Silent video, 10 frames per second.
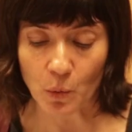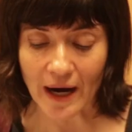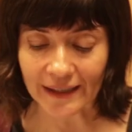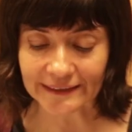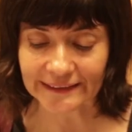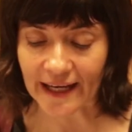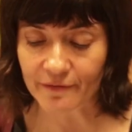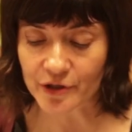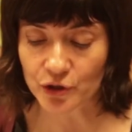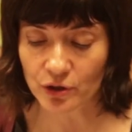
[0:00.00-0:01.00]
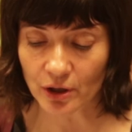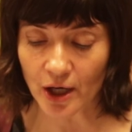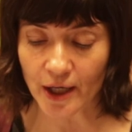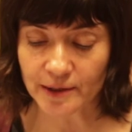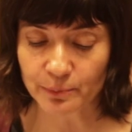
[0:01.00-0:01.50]
wild savage
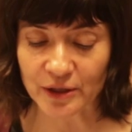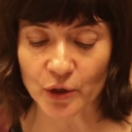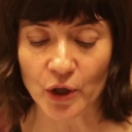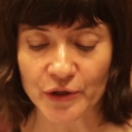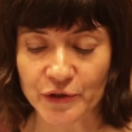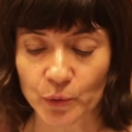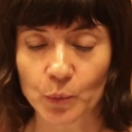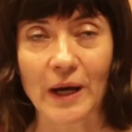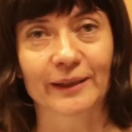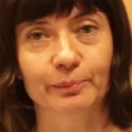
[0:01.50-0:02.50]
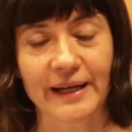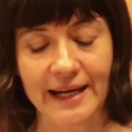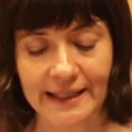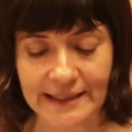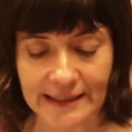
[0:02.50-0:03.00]
thought, but also wild
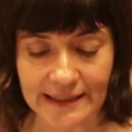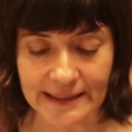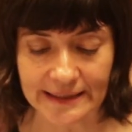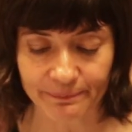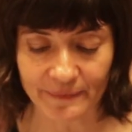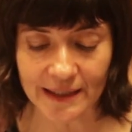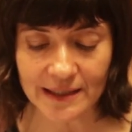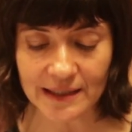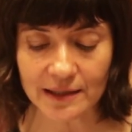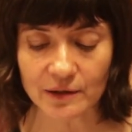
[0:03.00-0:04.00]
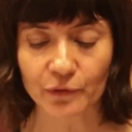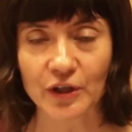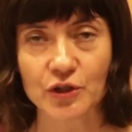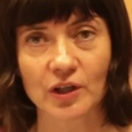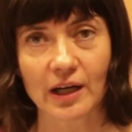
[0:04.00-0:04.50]
pansies. Indeed, the
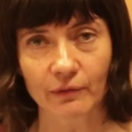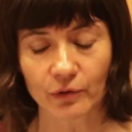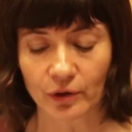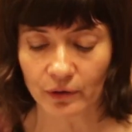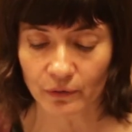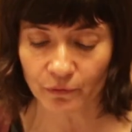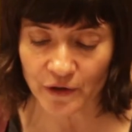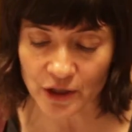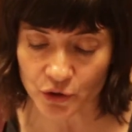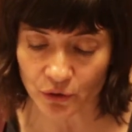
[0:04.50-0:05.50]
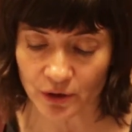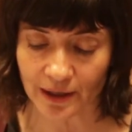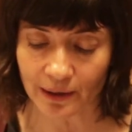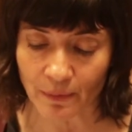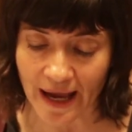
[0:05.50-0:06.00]
French cover featured
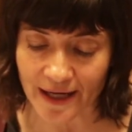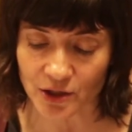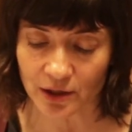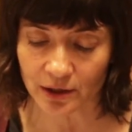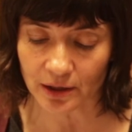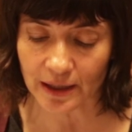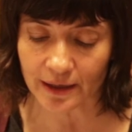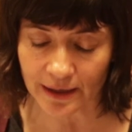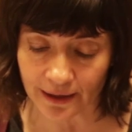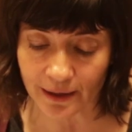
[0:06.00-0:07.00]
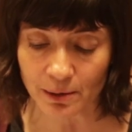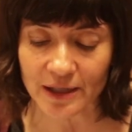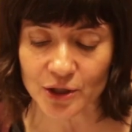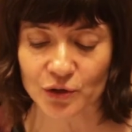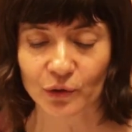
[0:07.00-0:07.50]
an
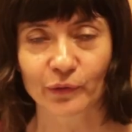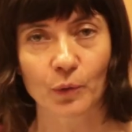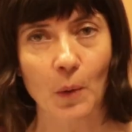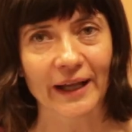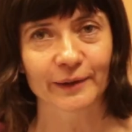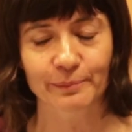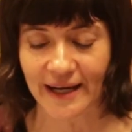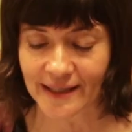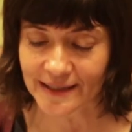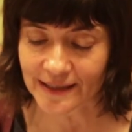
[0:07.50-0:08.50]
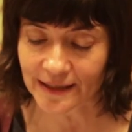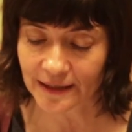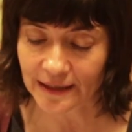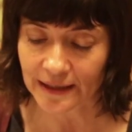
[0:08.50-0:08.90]
image of a wild pansy,